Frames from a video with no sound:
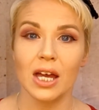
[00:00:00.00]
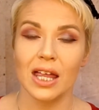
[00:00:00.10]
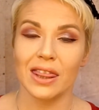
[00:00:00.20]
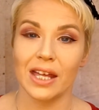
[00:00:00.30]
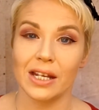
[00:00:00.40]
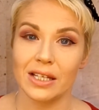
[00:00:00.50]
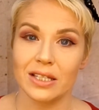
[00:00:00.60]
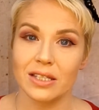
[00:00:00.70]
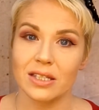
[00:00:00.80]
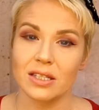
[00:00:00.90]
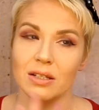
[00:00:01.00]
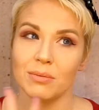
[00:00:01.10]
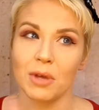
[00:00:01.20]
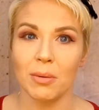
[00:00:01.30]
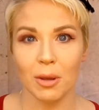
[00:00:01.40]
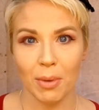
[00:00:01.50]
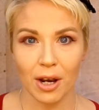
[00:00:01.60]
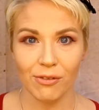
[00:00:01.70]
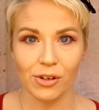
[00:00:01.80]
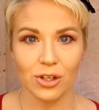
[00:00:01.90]
that is maybe a
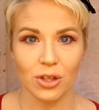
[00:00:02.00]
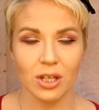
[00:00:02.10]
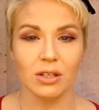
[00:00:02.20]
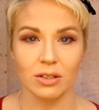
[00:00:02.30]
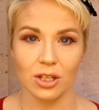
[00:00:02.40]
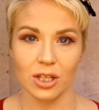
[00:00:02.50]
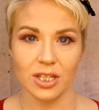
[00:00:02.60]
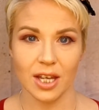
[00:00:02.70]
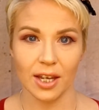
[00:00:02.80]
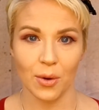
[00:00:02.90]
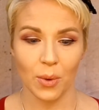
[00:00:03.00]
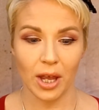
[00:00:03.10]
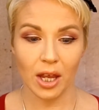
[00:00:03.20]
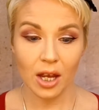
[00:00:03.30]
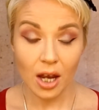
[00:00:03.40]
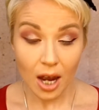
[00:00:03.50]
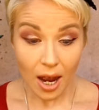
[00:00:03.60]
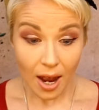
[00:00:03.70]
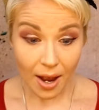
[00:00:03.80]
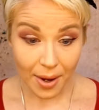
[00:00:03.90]
benefit to the second way.
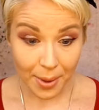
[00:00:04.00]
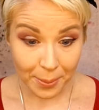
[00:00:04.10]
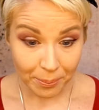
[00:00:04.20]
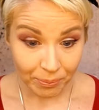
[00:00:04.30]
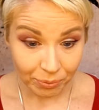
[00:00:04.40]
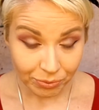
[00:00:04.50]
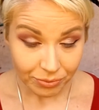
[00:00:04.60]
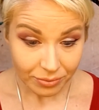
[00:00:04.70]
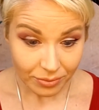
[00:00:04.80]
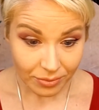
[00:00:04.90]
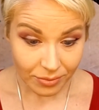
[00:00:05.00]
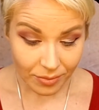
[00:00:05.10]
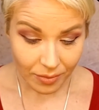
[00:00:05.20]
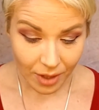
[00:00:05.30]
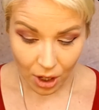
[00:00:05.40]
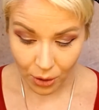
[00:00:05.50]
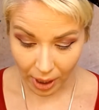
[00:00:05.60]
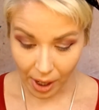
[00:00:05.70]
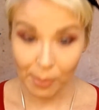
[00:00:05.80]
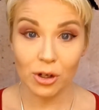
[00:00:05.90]
Okay,
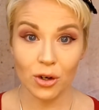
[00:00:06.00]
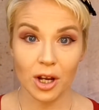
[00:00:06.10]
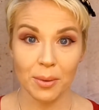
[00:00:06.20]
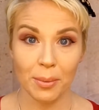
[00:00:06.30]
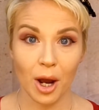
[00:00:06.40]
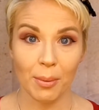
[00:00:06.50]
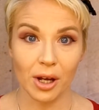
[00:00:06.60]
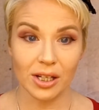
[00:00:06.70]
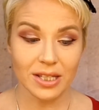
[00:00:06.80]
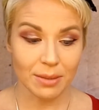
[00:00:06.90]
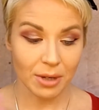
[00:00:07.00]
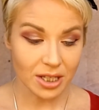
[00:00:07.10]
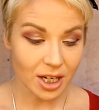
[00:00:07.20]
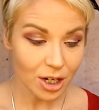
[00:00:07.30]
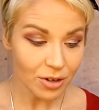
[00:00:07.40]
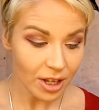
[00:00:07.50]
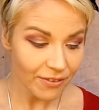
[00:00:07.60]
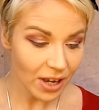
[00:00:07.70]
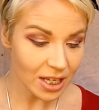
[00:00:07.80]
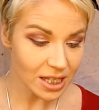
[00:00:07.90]
I'm gonna go ahead and pop on some mascara really
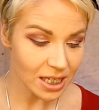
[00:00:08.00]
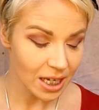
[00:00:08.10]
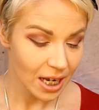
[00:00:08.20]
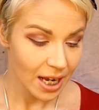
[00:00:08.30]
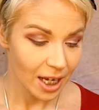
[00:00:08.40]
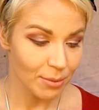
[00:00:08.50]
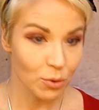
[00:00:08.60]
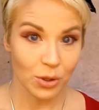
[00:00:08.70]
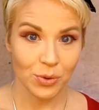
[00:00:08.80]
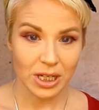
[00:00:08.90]
fast. Give me one quick